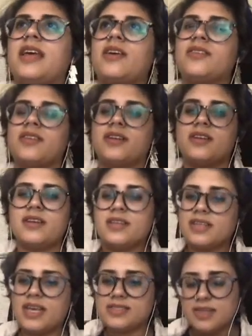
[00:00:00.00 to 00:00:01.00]
calendar.
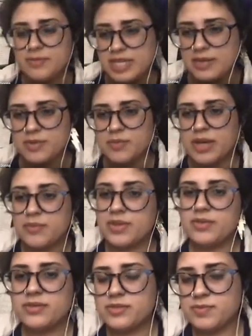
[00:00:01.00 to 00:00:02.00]
Yeah, sometime in May,
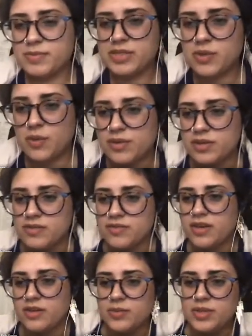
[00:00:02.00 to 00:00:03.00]
but it would be totally
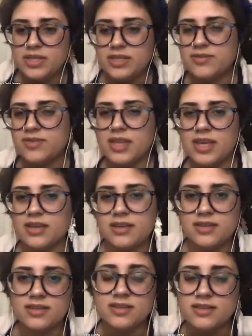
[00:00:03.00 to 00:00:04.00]
fun. We could even
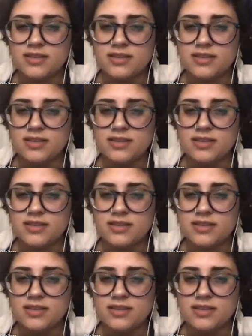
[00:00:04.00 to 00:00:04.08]
like